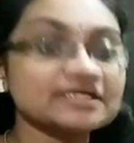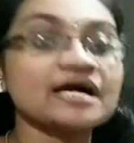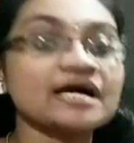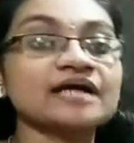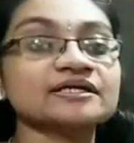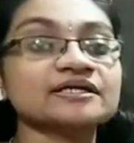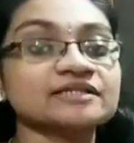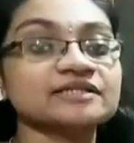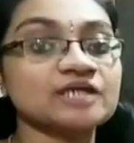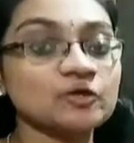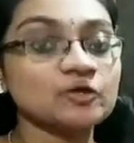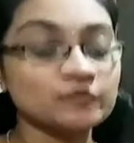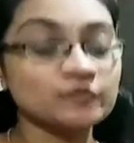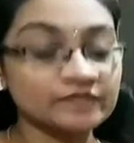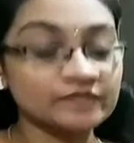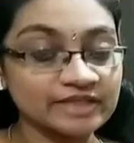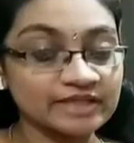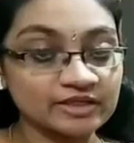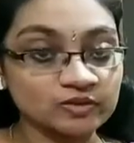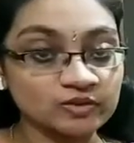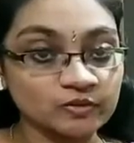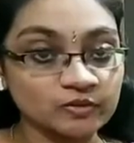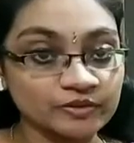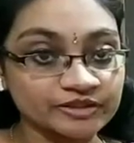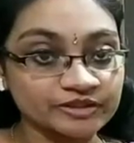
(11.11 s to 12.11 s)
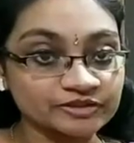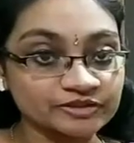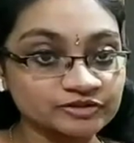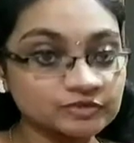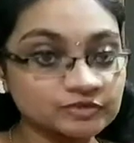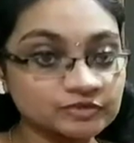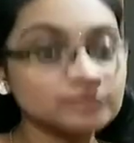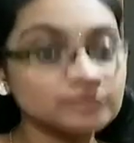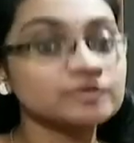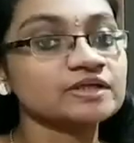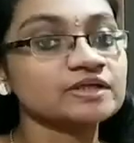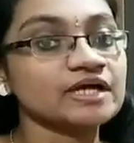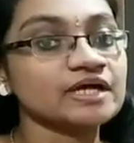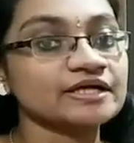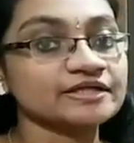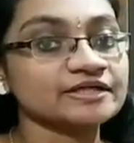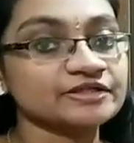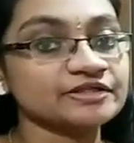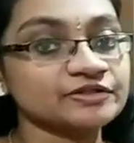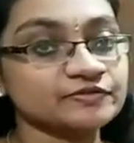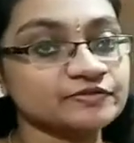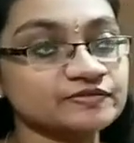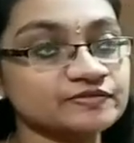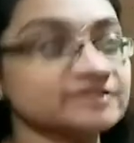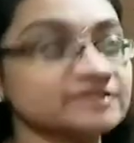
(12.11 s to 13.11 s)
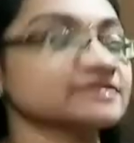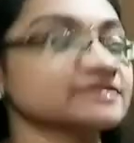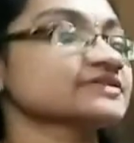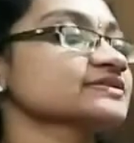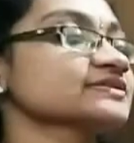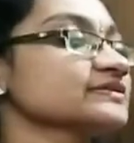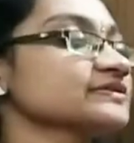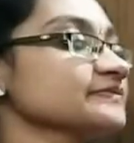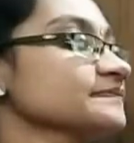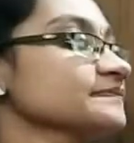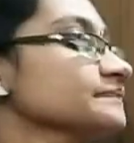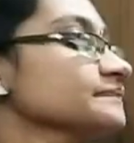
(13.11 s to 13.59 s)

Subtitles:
and now we are going to continue this.